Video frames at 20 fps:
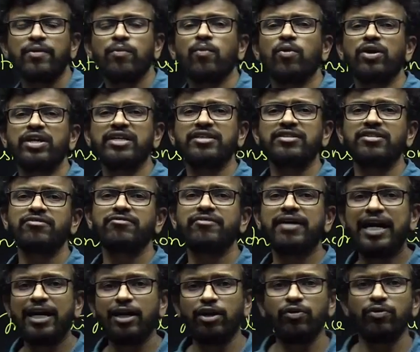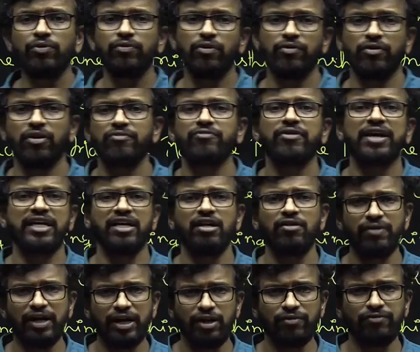what is the value or final
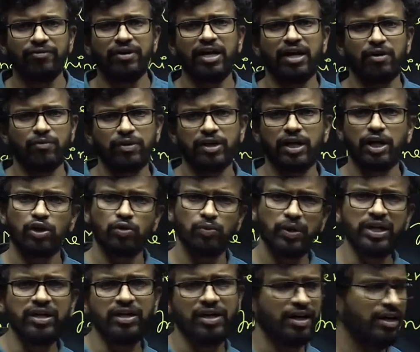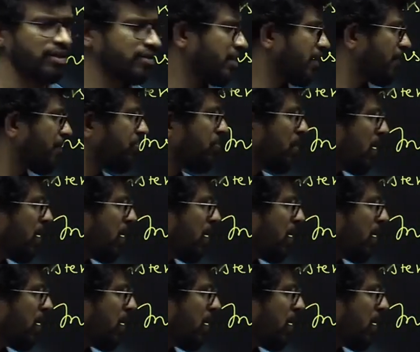value of R one, R two and R three,